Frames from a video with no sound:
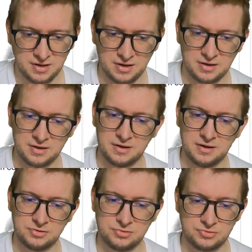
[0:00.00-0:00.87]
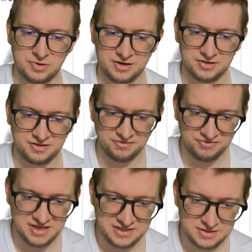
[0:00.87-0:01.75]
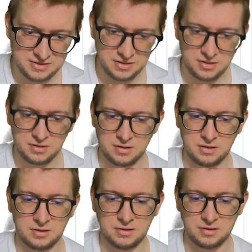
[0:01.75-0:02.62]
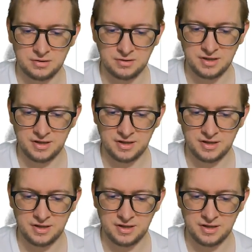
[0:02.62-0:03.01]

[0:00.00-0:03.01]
to try to defeat the